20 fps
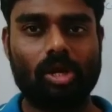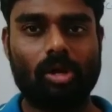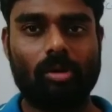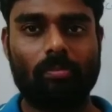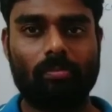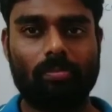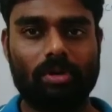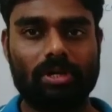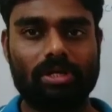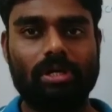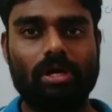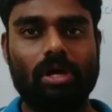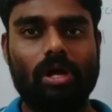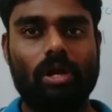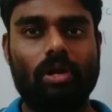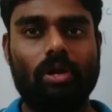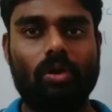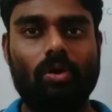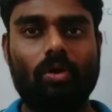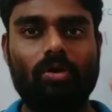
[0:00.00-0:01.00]
but
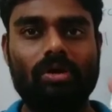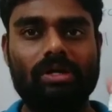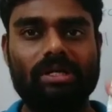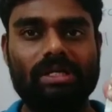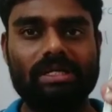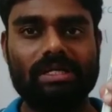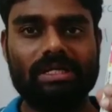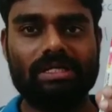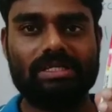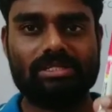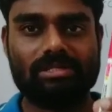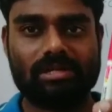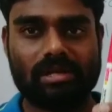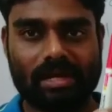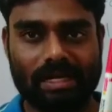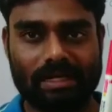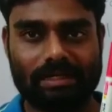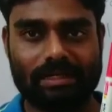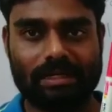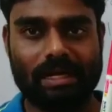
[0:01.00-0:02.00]
not in a
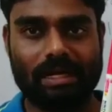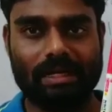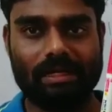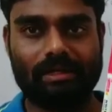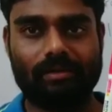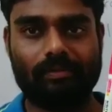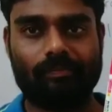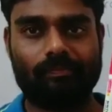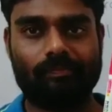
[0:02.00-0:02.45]
straight line,